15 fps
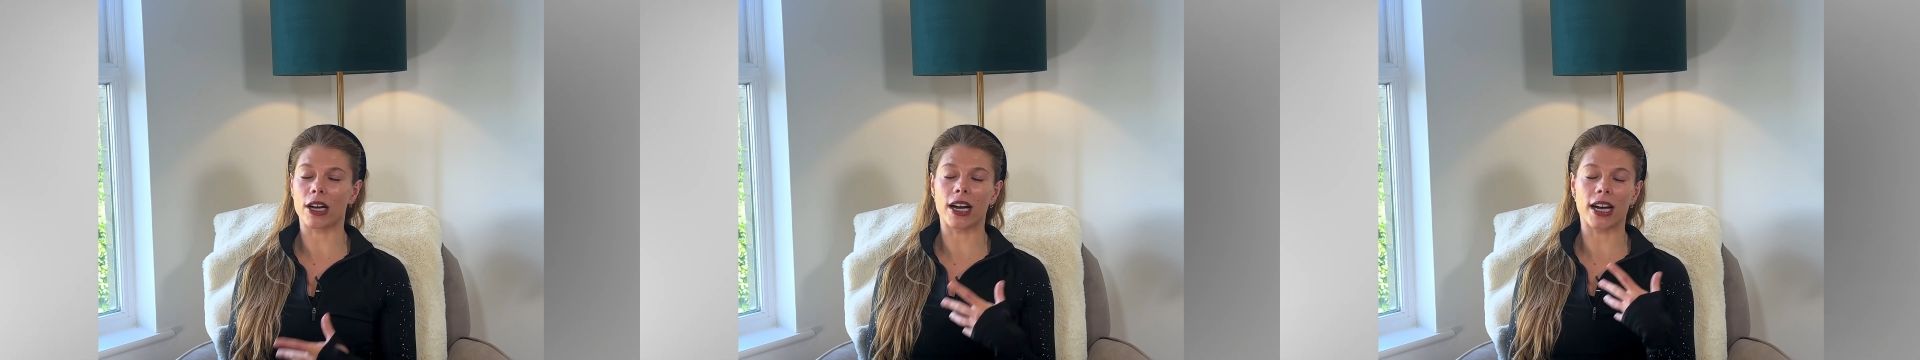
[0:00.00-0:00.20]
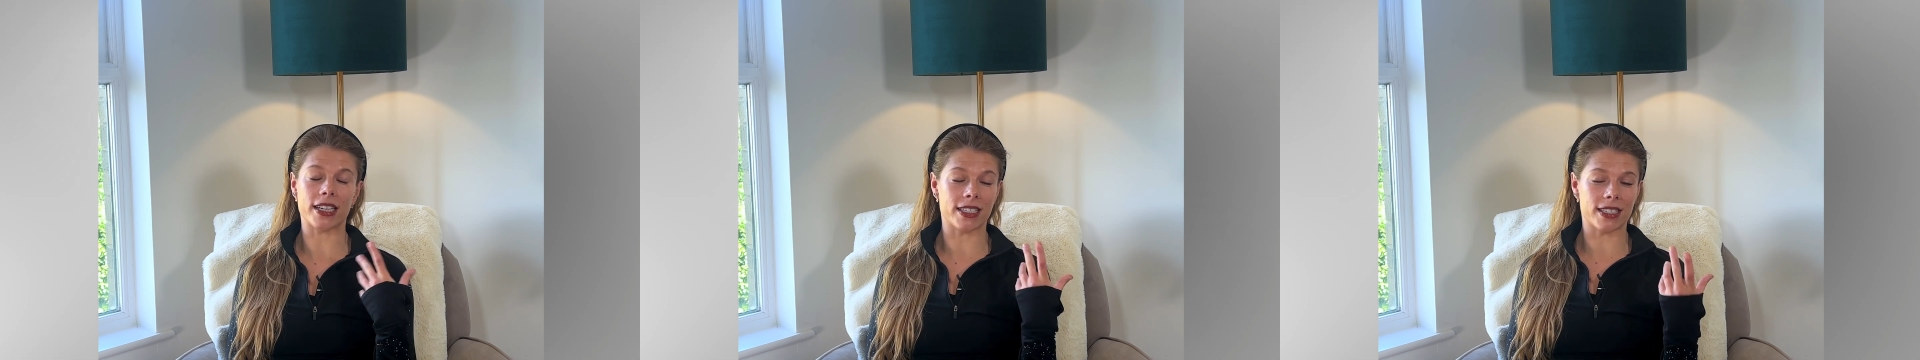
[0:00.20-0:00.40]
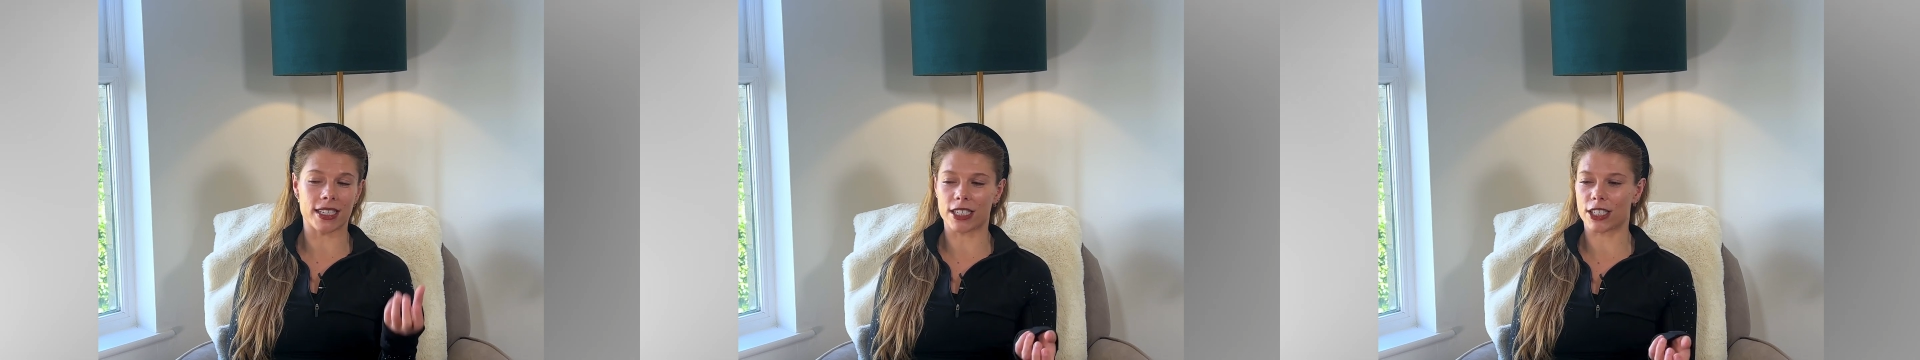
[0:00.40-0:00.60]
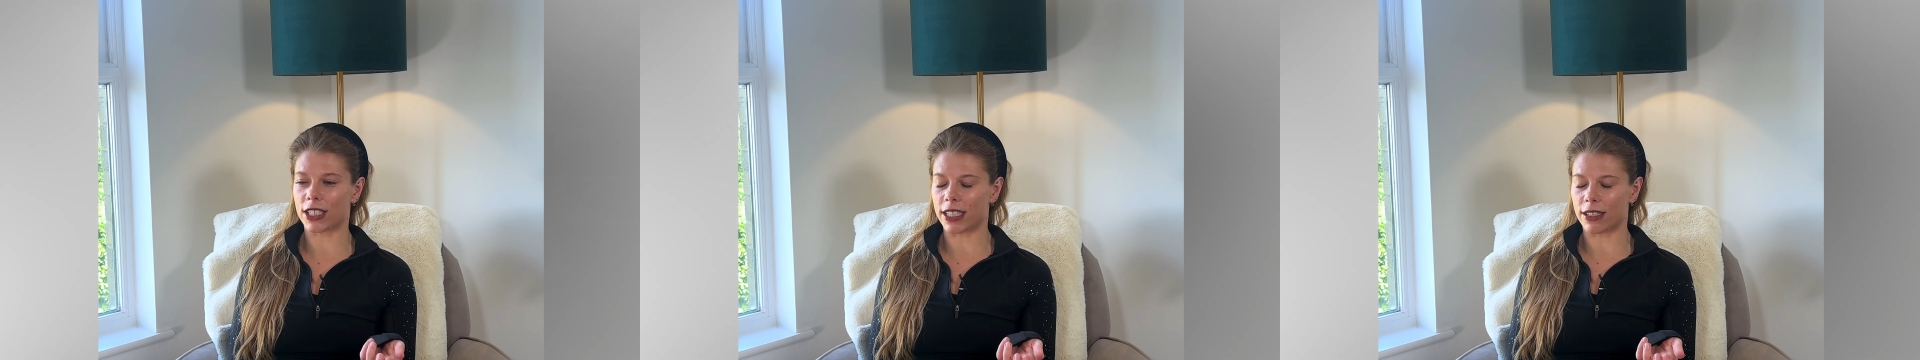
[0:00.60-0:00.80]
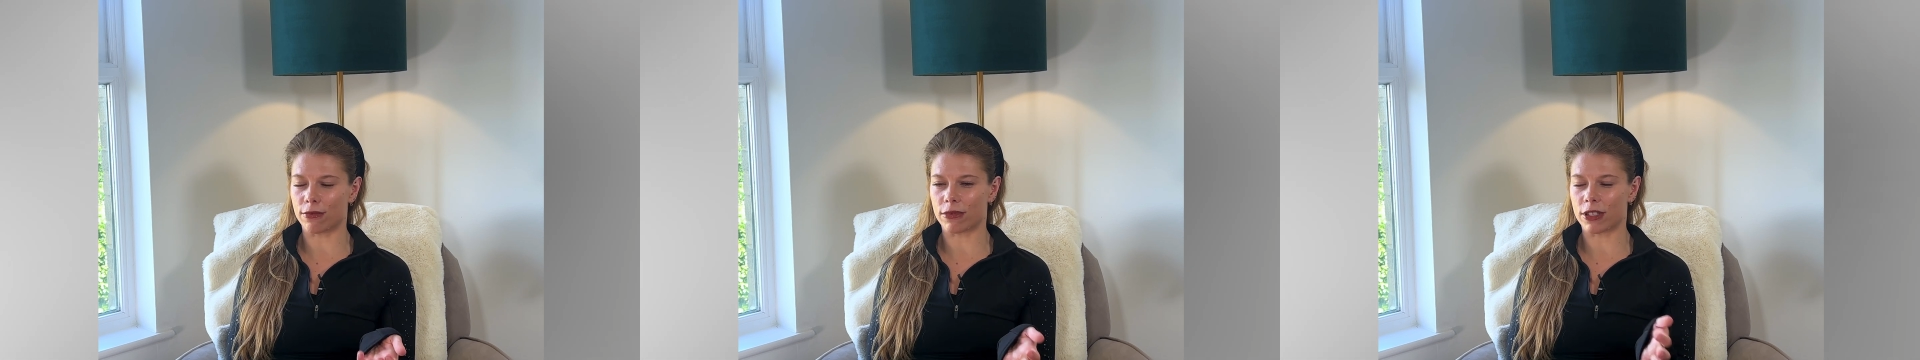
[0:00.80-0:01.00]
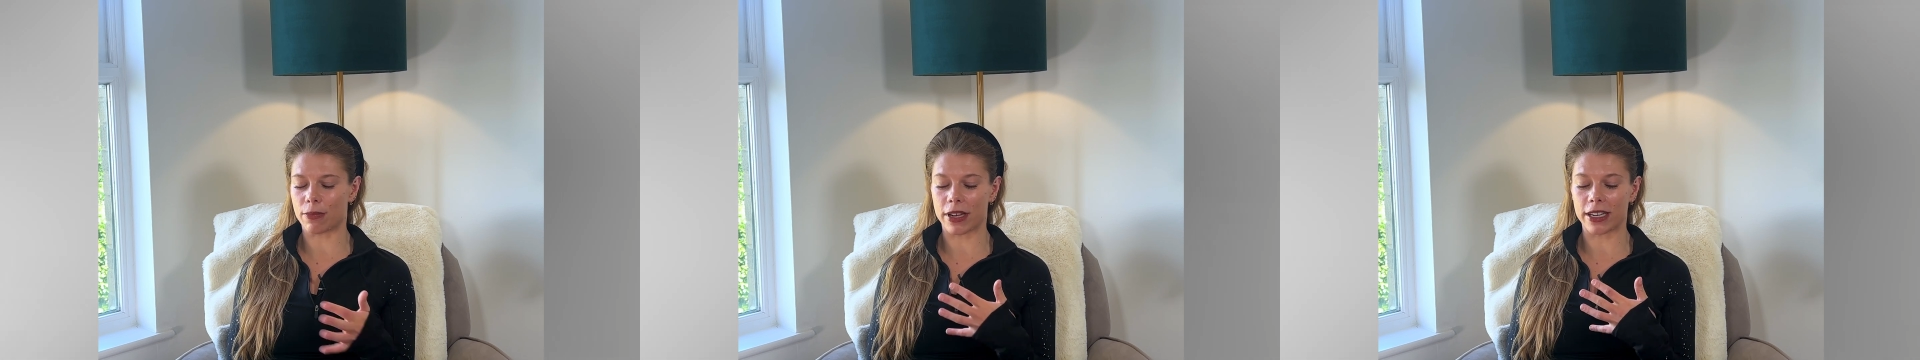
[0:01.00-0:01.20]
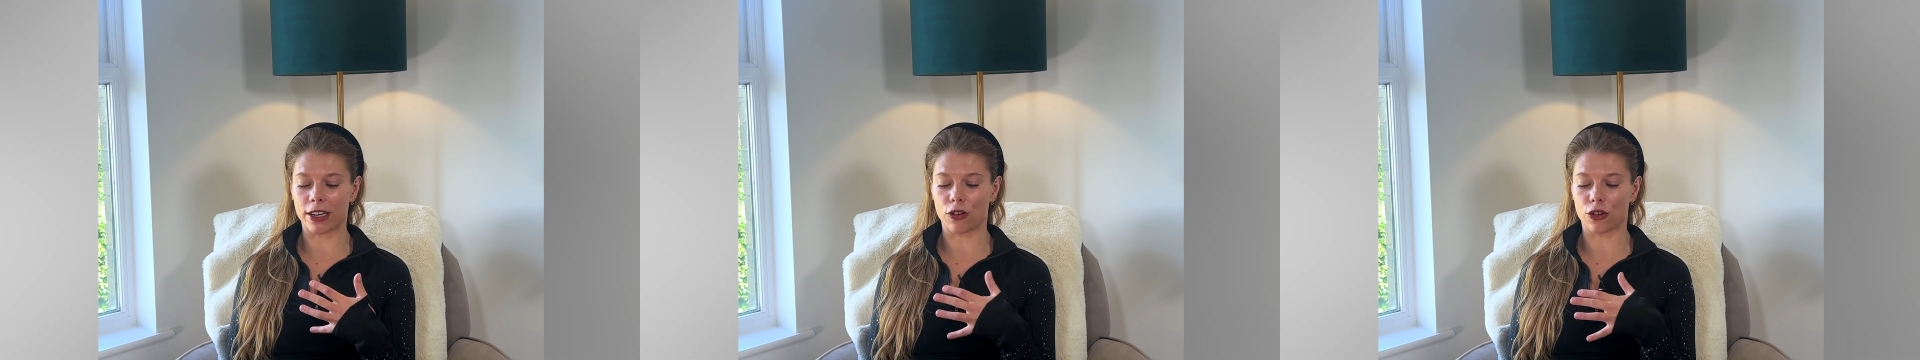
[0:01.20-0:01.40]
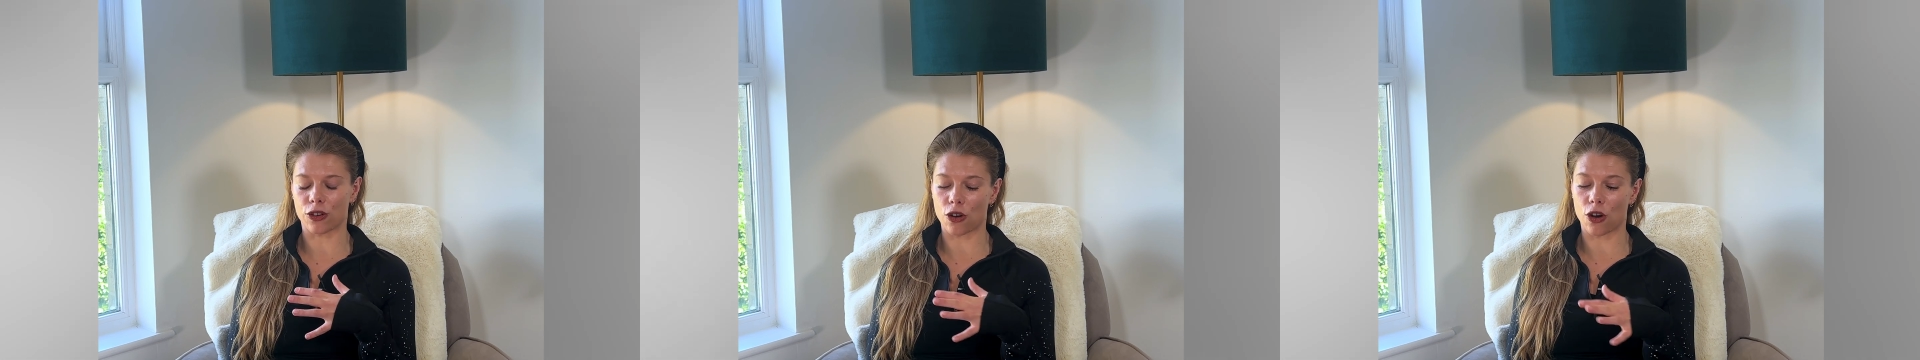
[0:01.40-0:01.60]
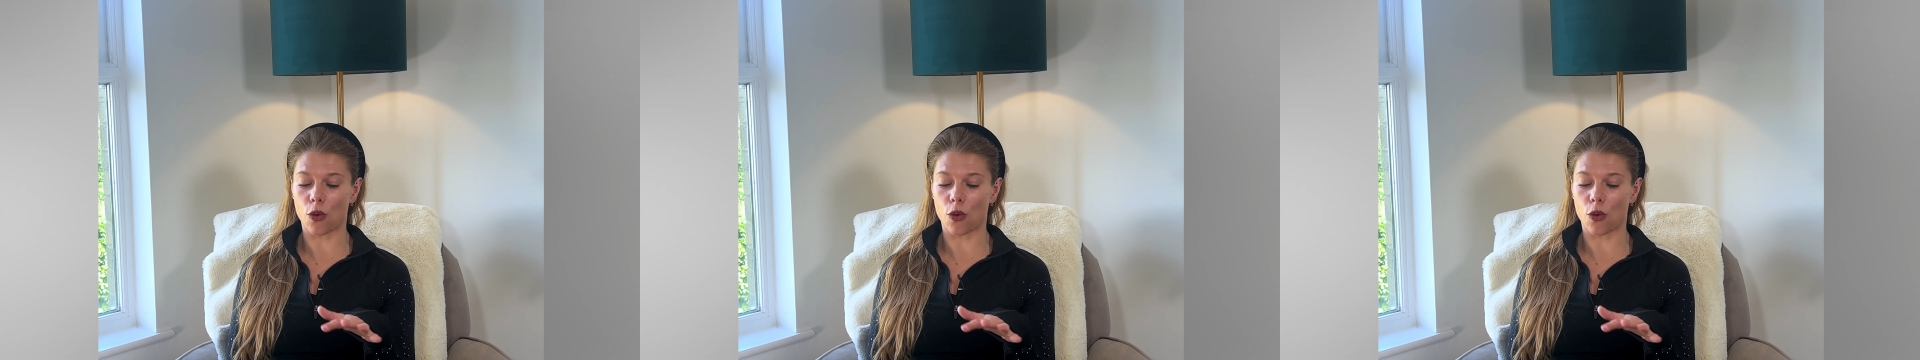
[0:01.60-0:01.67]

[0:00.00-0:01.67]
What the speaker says: And essentially, depending on